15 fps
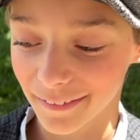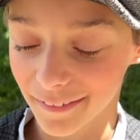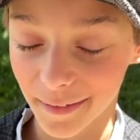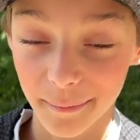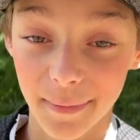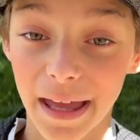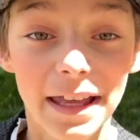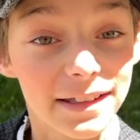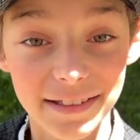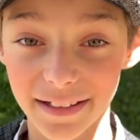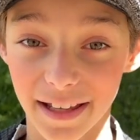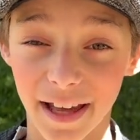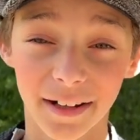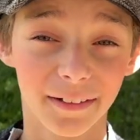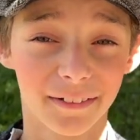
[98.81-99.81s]

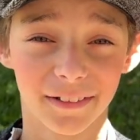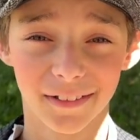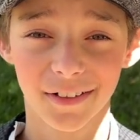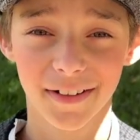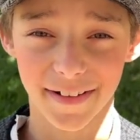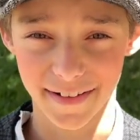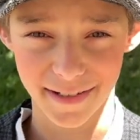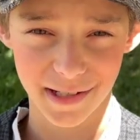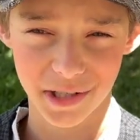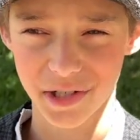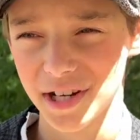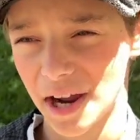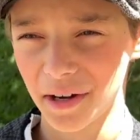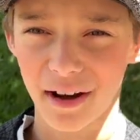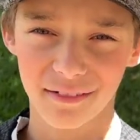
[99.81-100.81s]
amazing editor, Chris.
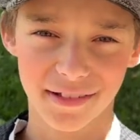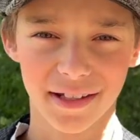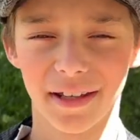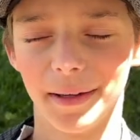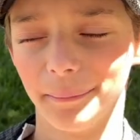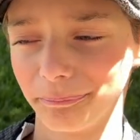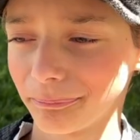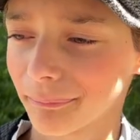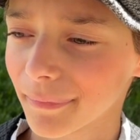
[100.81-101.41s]
Shout out to him.